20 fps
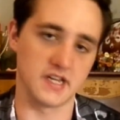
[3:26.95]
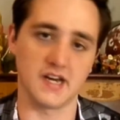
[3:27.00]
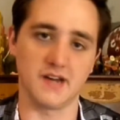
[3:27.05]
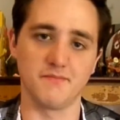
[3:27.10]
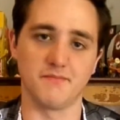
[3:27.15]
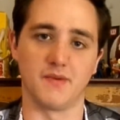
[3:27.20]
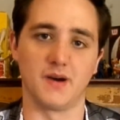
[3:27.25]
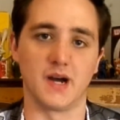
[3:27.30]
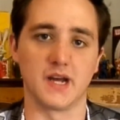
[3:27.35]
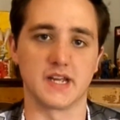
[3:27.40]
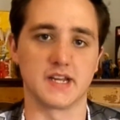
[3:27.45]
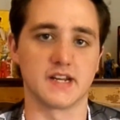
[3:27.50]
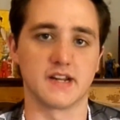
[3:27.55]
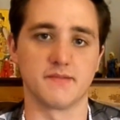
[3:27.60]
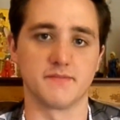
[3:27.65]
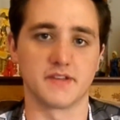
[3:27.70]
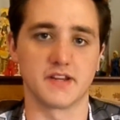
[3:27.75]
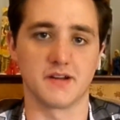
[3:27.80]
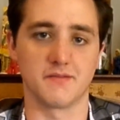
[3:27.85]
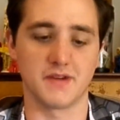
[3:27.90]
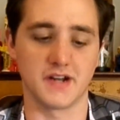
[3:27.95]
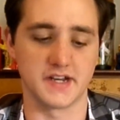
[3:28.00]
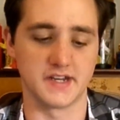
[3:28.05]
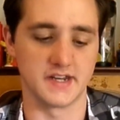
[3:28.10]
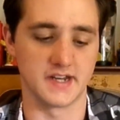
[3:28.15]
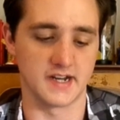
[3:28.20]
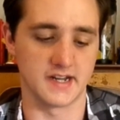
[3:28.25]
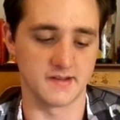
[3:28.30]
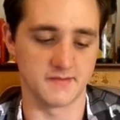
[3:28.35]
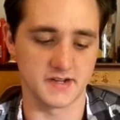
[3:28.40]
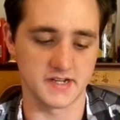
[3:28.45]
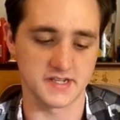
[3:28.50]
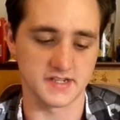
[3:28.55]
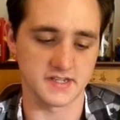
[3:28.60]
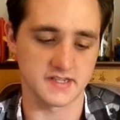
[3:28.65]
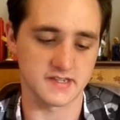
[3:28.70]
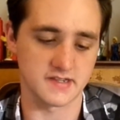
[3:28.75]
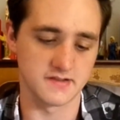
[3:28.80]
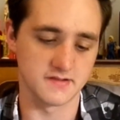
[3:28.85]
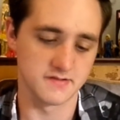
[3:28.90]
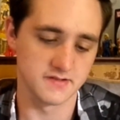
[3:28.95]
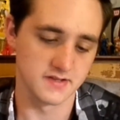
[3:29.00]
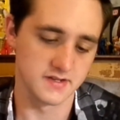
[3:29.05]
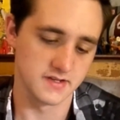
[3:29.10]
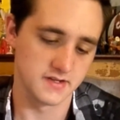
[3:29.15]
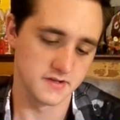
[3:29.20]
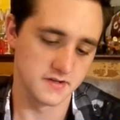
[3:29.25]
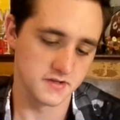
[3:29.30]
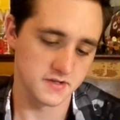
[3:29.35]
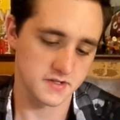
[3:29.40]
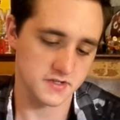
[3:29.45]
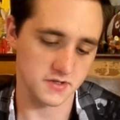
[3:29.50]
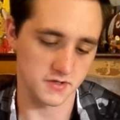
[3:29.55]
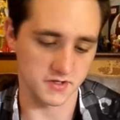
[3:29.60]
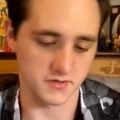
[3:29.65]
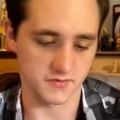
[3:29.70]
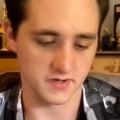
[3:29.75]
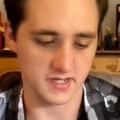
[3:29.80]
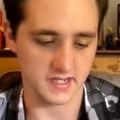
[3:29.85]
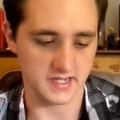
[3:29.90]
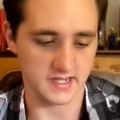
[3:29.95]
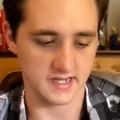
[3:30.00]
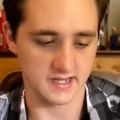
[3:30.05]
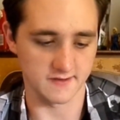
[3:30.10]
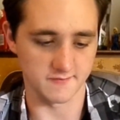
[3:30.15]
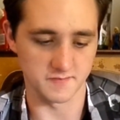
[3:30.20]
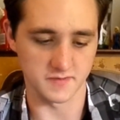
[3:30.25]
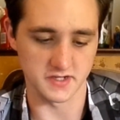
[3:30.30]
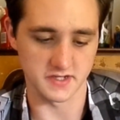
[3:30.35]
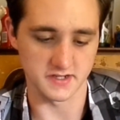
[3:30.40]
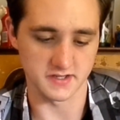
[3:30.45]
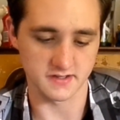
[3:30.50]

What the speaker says: I might not. I might just show you what I have, but